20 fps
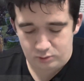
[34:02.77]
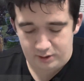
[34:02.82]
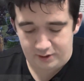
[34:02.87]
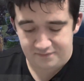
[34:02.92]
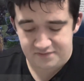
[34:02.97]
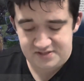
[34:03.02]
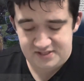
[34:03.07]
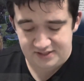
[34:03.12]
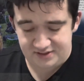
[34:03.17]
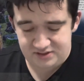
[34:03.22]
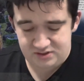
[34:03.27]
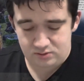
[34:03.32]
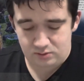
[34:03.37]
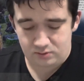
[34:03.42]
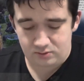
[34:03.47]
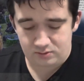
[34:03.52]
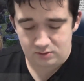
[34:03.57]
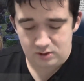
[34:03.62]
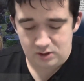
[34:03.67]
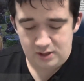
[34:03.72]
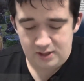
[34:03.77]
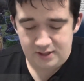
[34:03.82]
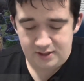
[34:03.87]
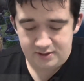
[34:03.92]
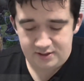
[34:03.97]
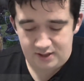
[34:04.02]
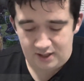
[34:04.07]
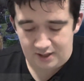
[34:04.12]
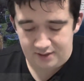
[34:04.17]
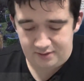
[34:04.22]
Elf Sentinel,
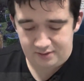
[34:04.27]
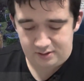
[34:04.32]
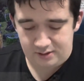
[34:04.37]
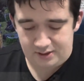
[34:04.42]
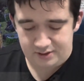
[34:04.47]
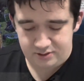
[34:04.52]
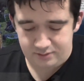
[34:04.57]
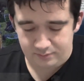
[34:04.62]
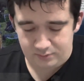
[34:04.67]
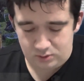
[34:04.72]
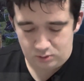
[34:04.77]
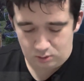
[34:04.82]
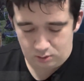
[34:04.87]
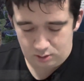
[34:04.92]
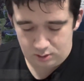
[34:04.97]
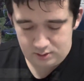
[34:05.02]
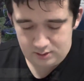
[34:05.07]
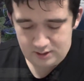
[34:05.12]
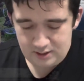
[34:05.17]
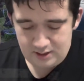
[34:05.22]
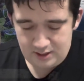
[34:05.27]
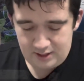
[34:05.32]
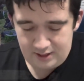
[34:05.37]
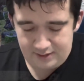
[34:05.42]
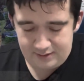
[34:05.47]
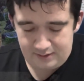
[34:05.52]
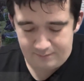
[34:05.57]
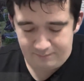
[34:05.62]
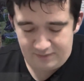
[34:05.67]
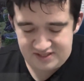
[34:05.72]
Guard of Galadriel Court, and
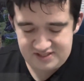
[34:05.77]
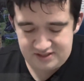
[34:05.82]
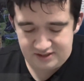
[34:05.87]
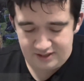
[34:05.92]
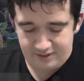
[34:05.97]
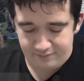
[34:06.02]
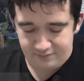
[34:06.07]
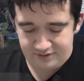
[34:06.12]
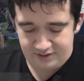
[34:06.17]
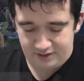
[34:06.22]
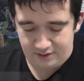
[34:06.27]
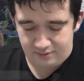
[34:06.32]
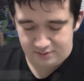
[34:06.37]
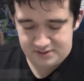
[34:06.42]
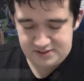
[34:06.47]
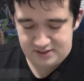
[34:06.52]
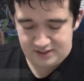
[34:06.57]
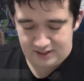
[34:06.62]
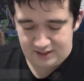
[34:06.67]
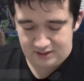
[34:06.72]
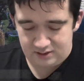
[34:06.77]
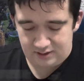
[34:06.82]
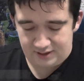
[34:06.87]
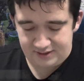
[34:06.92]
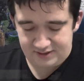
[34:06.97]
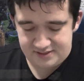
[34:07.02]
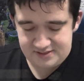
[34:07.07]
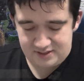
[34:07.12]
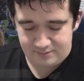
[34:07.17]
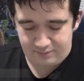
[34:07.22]
then basically everything else, like
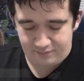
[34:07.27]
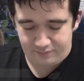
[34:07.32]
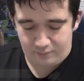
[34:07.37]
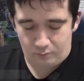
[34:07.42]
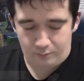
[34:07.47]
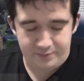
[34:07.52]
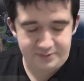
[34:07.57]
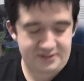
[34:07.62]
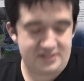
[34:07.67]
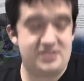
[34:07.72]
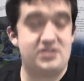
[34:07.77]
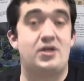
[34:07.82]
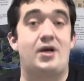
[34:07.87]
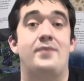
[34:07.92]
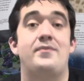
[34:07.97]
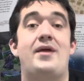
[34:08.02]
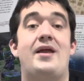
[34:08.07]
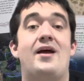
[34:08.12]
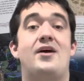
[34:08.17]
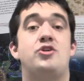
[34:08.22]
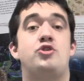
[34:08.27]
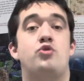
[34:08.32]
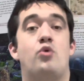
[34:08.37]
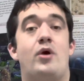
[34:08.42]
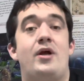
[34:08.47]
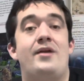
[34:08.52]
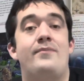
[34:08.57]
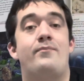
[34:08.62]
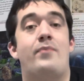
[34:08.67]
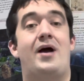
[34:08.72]
I said before. But this time they are
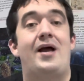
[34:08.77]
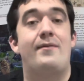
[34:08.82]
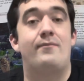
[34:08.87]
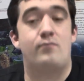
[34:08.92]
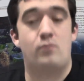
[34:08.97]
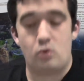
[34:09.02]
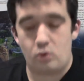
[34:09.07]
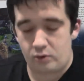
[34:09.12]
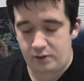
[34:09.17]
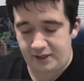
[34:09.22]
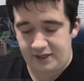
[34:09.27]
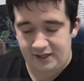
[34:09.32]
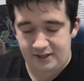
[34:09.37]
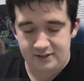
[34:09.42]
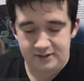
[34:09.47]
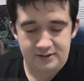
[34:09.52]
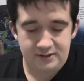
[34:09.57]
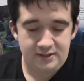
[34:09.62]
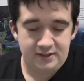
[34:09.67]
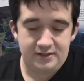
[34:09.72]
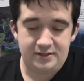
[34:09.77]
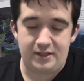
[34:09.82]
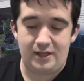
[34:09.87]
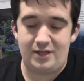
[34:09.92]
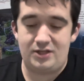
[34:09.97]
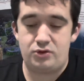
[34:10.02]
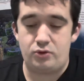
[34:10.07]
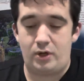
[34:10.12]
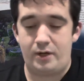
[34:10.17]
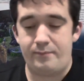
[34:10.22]
joined by Moria. They are
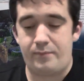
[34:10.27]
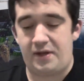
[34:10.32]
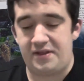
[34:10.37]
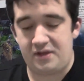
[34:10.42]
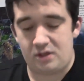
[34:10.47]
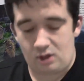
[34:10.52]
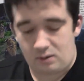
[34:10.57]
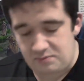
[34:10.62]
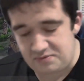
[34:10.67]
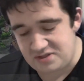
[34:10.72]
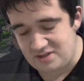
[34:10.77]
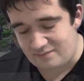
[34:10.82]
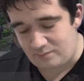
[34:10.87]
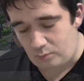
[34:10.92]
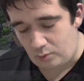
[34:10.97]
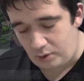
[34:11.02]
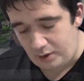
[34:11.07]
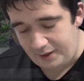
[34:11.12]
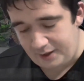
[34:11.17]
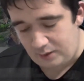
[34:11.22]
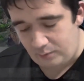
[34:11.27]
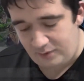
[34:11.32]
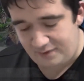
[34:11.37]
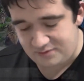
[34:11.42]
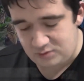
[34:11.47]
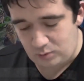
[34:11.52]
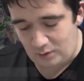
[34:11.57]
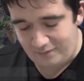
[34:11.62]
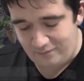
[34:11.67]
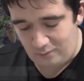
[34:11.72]
joined by the Goblins of Moria. We have
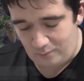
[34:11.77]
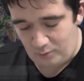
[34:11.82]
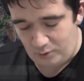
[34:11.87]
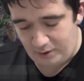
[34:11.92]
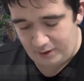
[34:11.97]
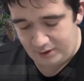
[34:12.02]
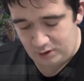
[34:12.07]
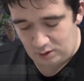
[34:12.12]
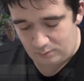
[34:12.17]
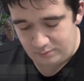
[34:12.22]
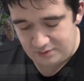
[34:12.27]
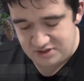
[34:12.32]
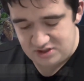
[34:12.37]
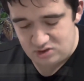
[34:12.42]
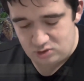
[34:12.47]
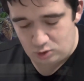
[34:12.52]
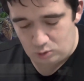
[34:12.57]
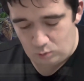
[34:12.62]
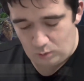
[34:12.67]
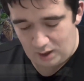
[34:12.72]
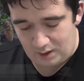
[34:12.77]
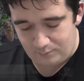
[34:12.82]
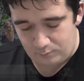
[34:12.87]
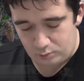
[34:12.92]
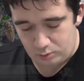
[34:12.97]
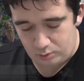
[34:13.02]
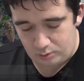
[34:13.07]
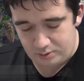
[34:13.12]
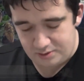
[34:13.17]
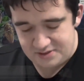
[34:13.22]
24 Moria Goblins, 2 Warg
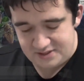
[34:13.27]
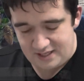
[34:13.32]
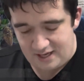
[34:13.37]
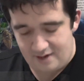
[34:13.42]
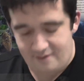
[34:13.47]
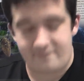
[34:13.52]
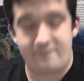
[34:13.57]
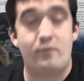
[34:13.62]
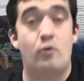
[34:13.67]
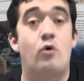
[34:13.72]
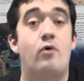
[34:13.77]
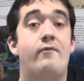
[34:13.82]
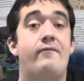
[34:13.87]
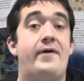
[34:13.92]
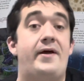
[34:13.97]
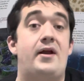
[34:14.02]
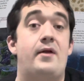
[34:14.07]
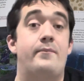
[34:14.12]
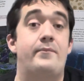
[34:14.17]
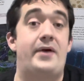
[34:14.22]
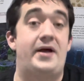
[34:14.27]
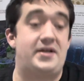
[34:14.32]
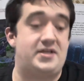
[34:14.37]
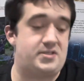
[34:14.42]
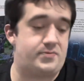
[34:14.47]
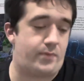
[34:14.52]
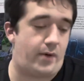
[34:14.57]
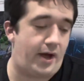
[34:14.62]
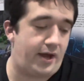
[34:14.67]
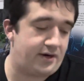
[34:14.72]
Marauders, and 4 Venomback
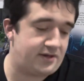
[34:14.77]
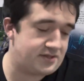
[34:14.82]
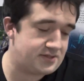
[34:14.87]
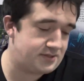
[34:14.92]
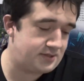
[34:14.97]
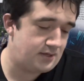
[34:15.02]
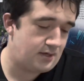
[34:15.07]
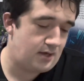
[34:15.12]
Spiders.